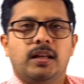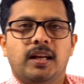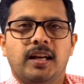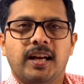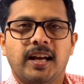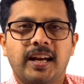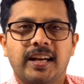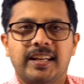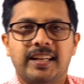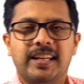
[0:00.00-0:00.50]

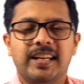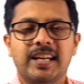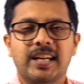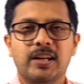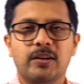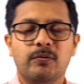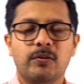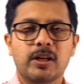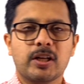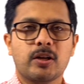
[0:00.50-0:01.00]
Hi,
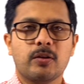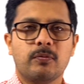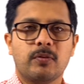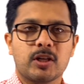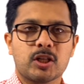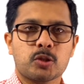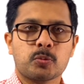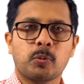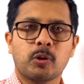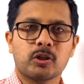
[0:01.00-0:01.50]
welcome
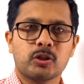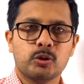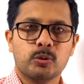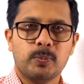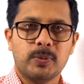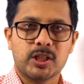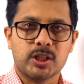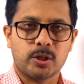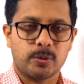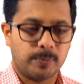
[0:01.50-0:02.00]
once more to
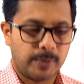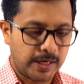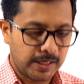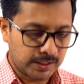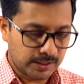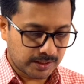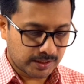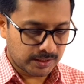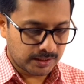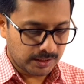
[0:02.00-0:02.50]
Mr.
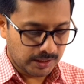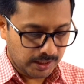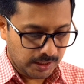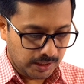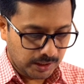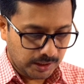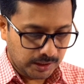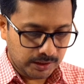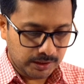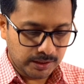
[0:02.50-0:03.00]
Max.
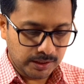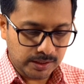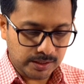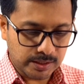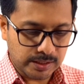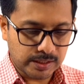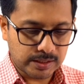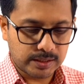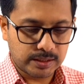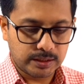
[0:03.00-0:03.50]
In this
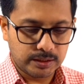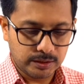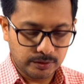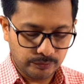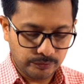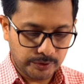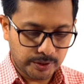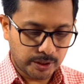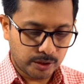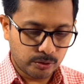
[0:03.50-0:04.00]
lesson,
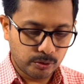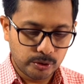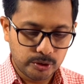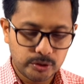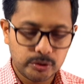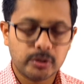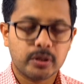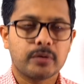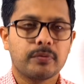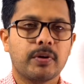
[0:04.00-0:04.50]
we are going
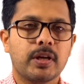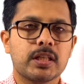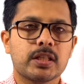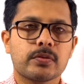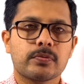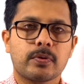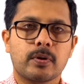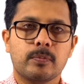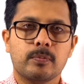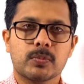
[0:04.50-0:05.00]
to revise
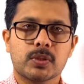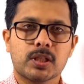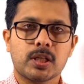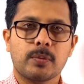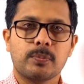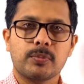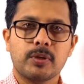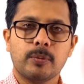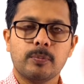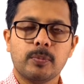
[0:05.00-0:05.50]
from
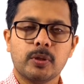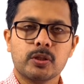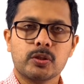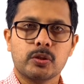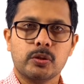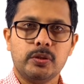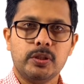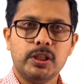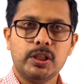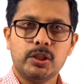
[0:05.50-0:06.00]
September
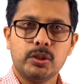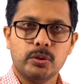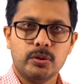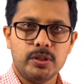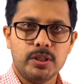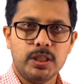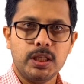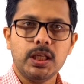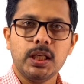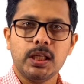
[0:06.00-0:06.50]

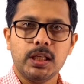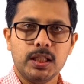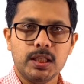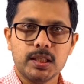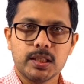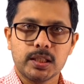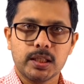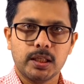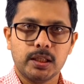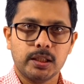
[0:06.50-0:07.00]
2020
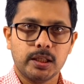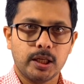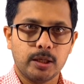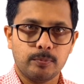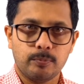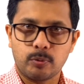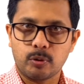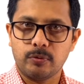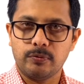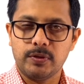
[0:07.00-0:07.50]
Eastern Cape
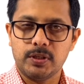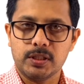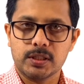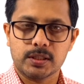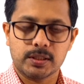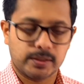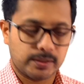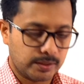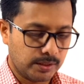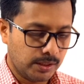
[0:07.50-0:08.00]

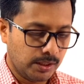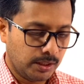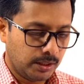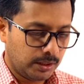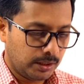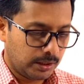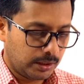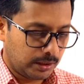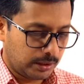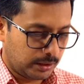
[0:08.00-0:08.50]
Province
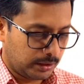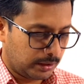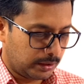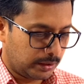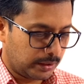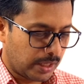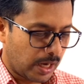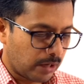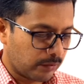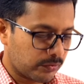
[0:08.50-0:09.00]

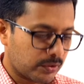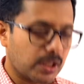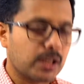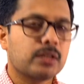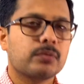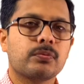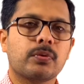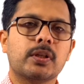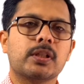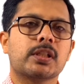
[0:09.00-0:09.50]
graphs and
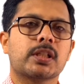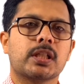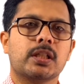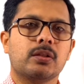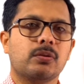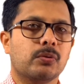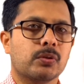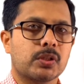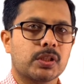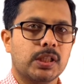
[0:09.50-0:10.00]
function
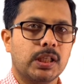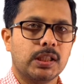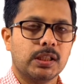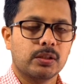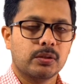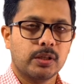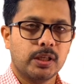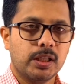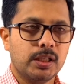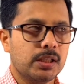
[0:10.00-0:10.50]
question.
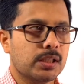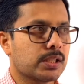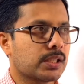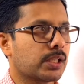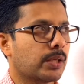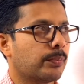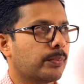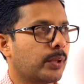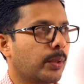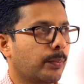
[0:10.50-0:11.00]
Okay,
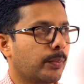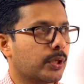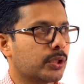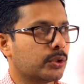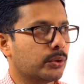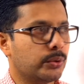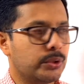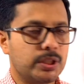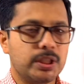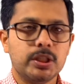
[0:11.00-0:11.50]
September
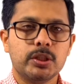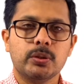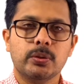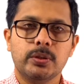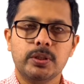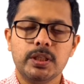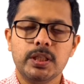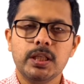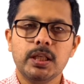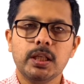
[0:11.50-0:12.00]

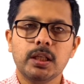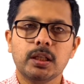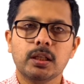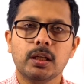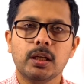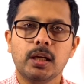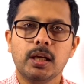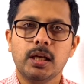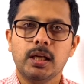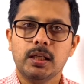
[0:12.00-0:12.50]
2020
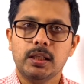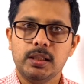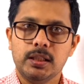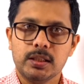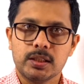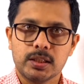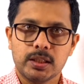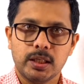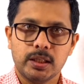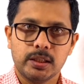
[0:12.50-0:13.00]

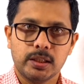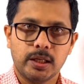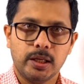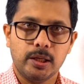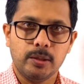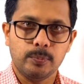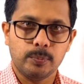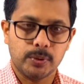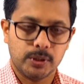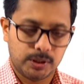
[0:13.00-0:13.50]
Eastern
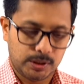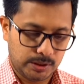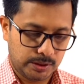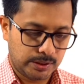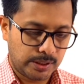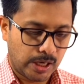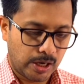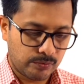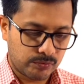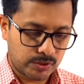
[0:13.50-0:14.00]
Cape
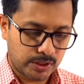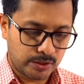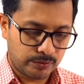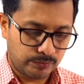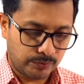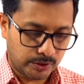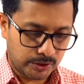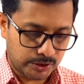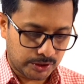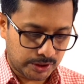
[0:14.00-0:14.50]
graphs and
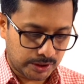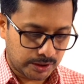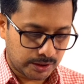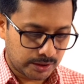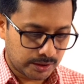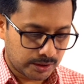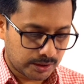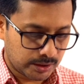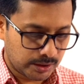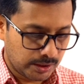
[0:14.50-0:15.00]

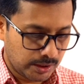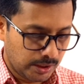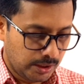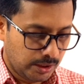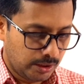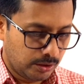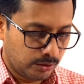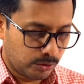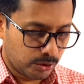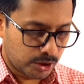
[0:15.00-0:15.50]
functions.
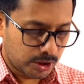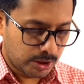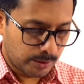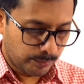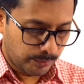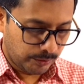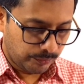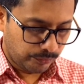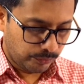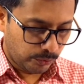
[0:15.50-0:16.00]
Question
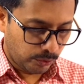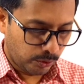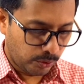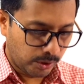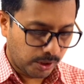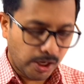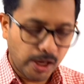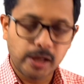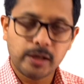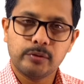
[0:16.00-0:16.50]
number
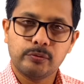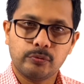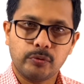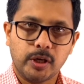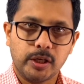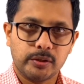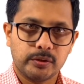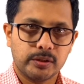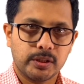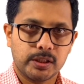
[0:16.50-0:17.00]
4 and
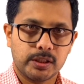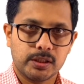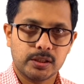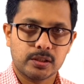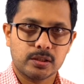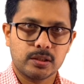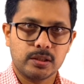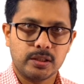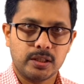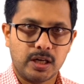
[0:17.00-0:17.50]
5, that is
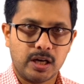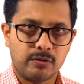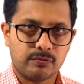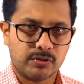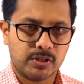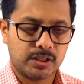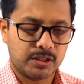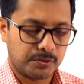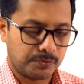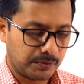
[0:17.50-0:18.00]
graphs
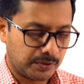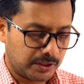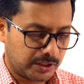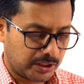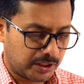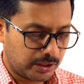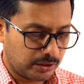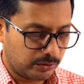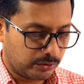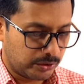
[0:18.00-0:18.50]
and
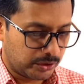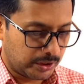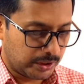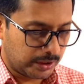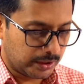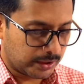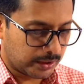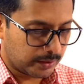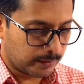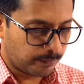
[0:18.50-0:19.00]
function
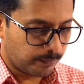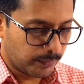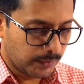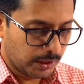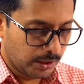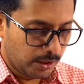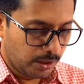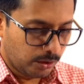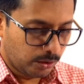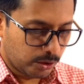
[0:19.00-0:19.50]
questions.
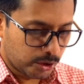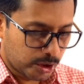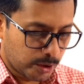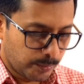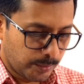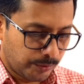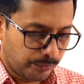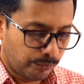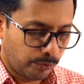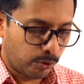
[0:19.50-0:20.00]
Question
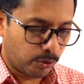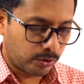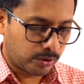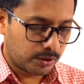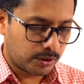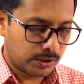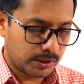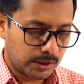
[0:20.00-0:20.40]
number 4.